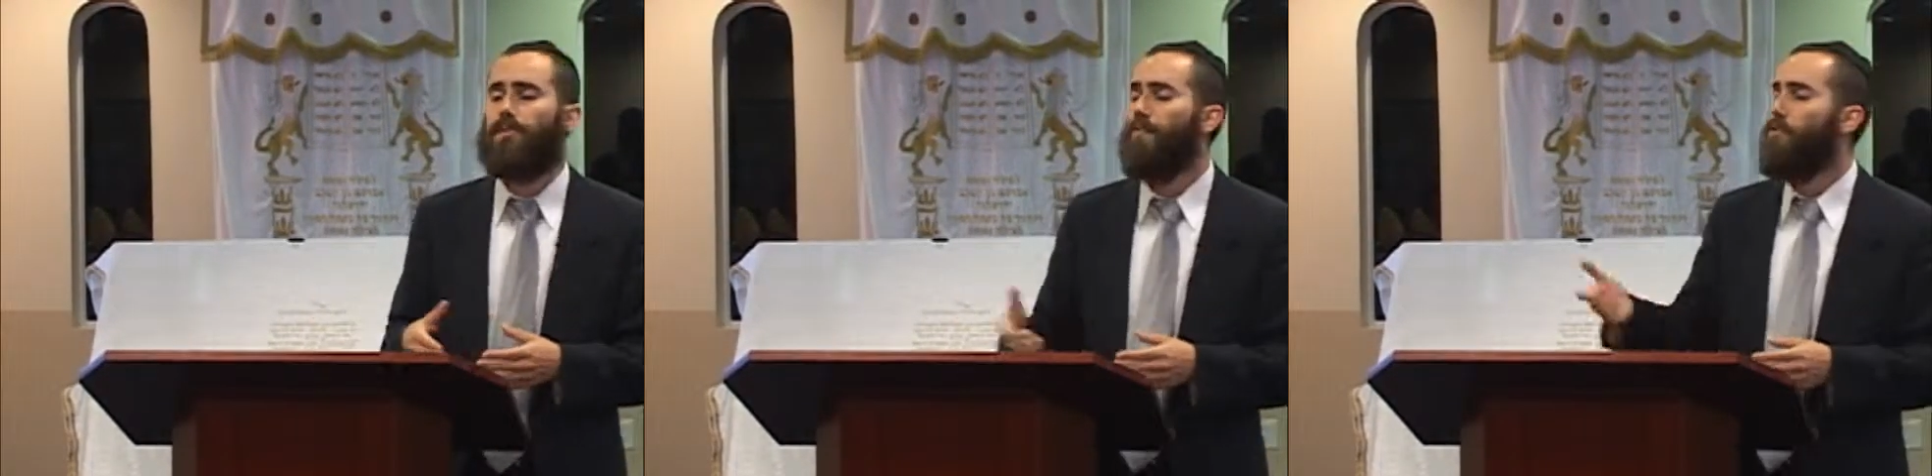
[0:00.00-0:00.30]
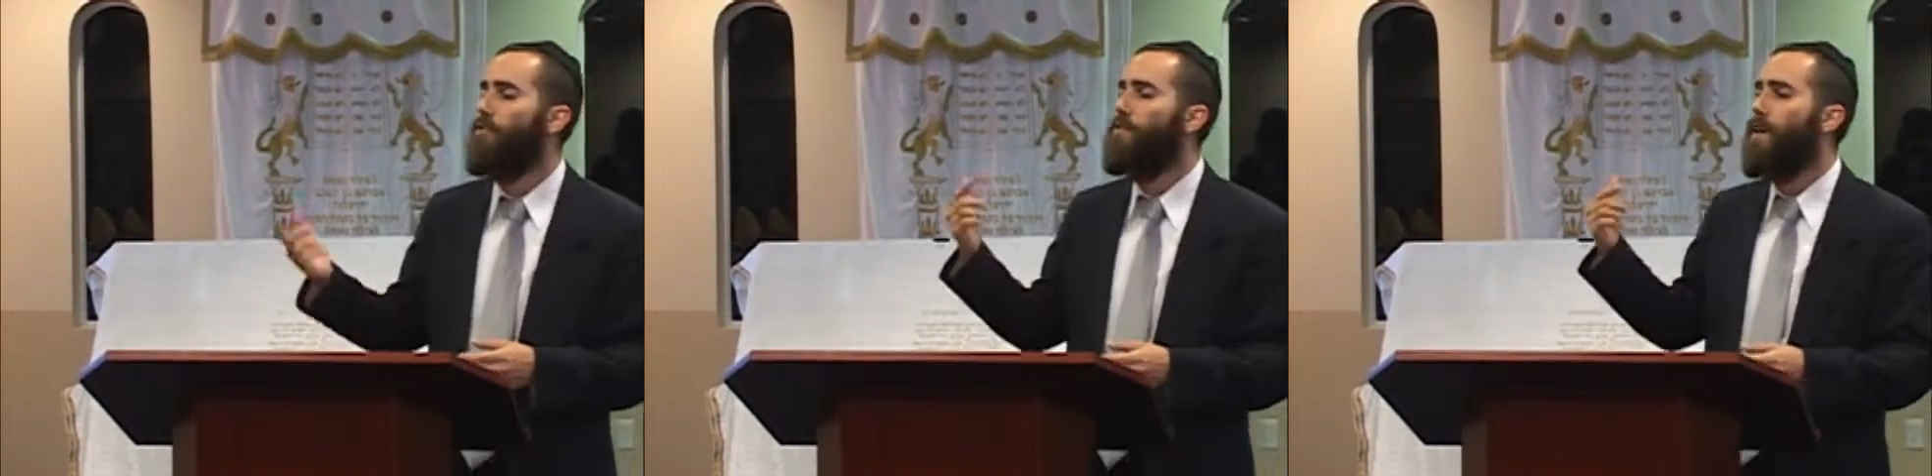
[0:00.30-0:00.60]

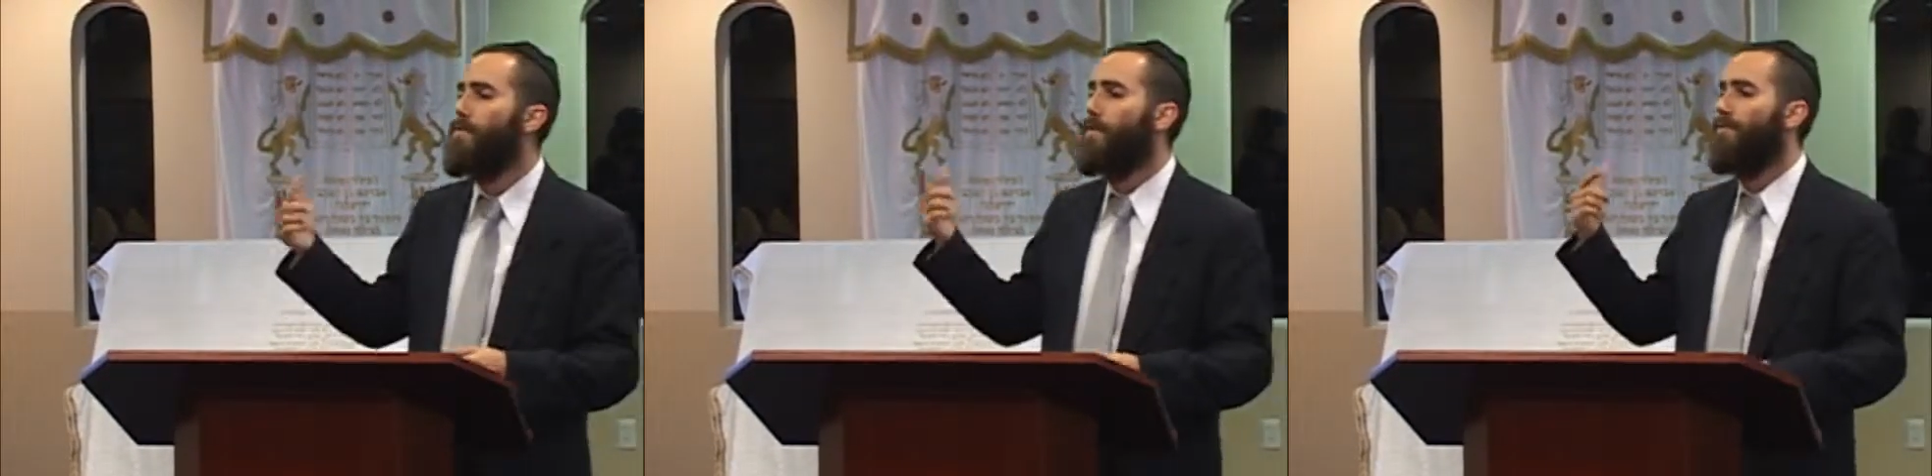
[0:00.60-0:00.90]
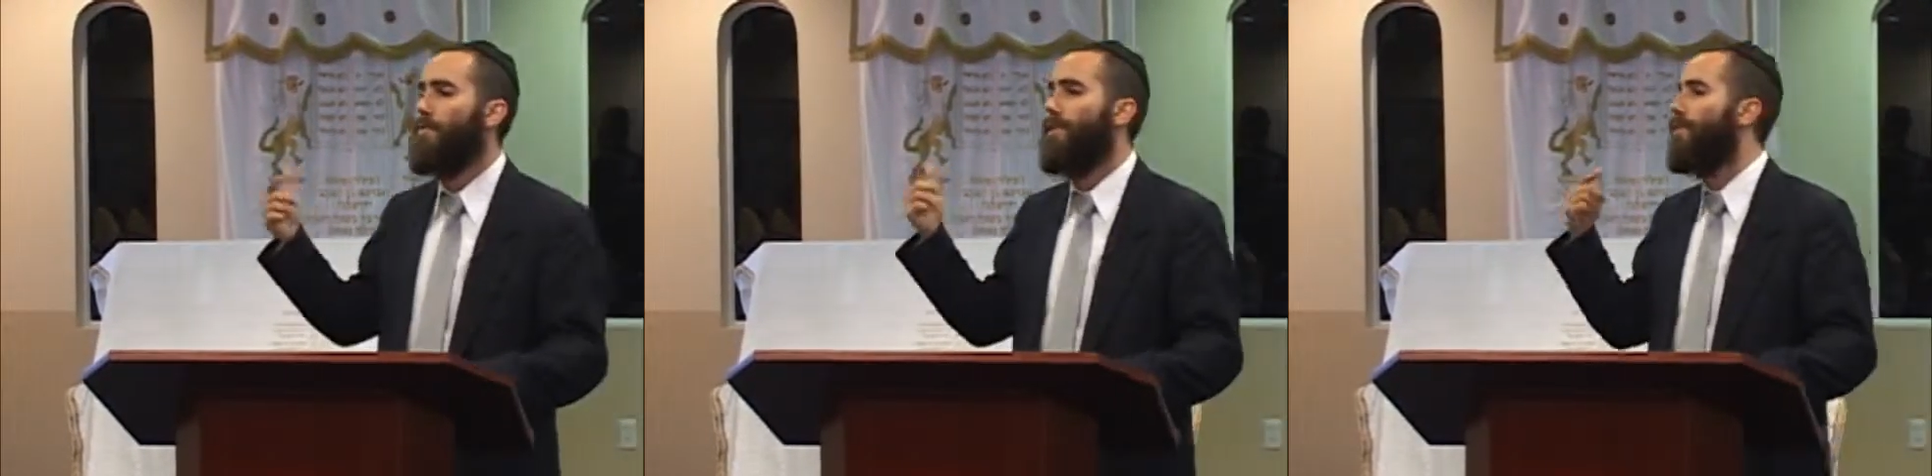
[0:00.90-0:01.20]
Everyone remember
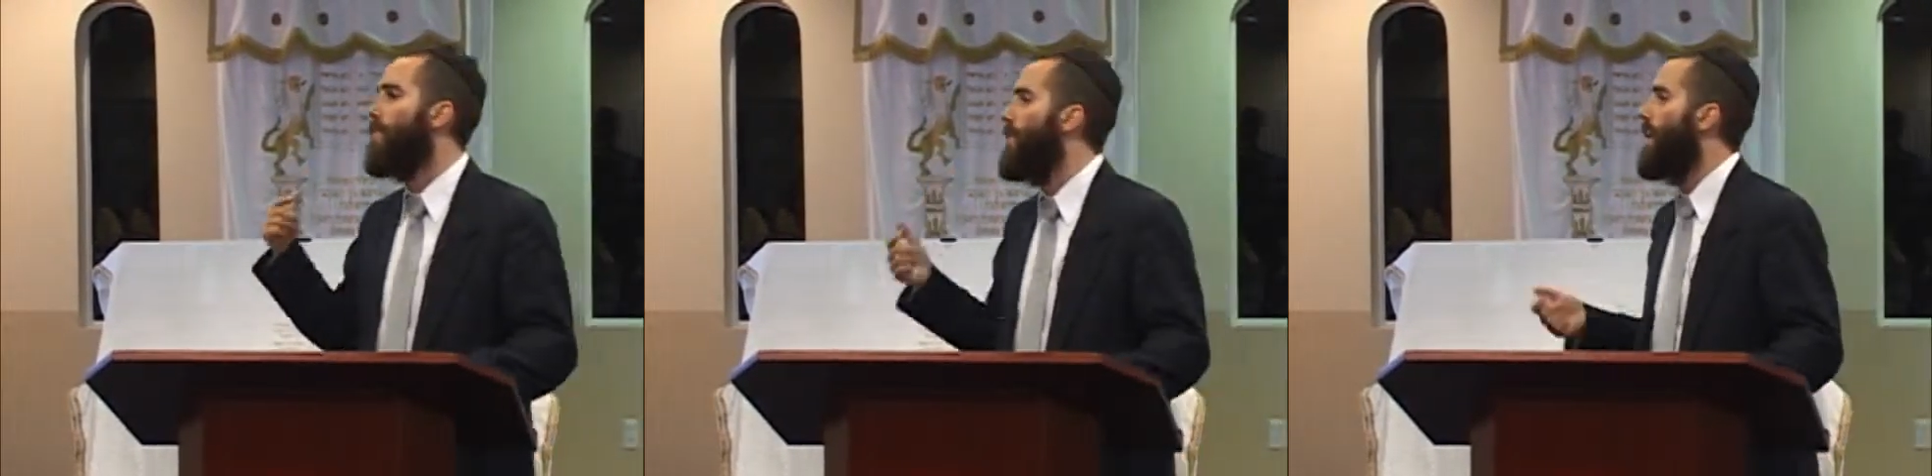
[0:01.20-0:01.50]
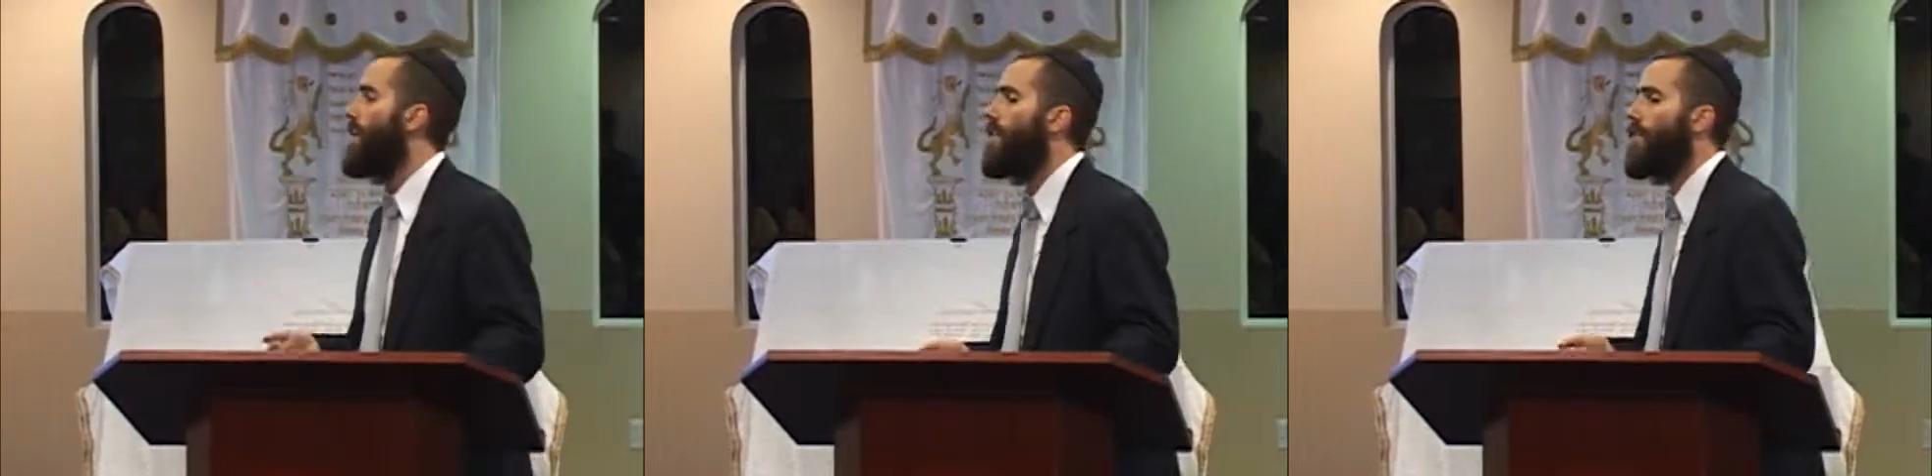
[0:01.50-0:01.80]
from the early
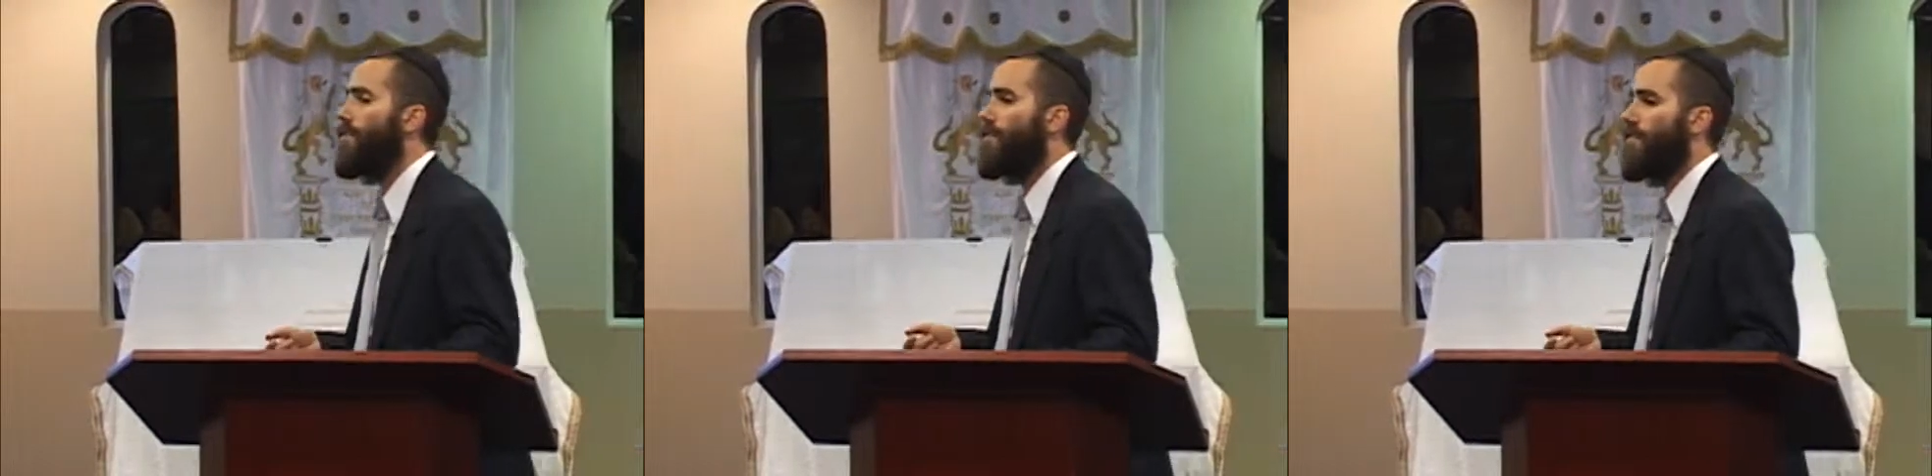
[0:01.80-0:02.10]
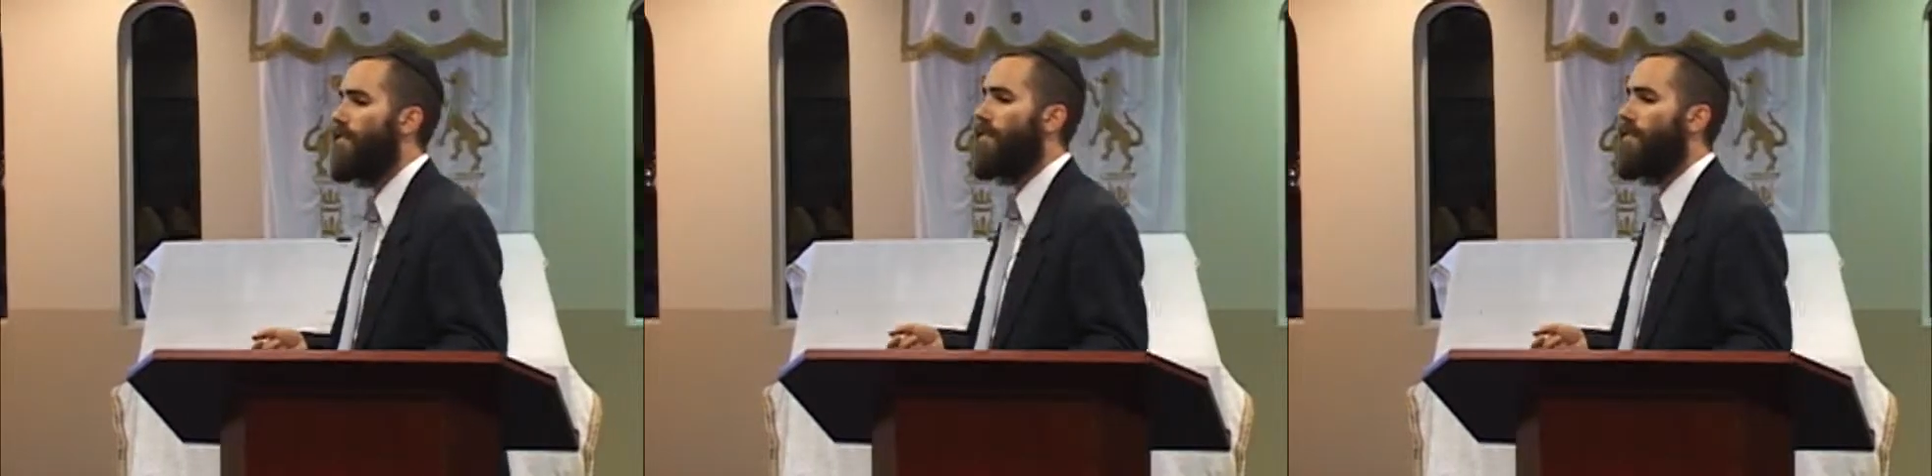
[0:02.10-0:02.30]
80s,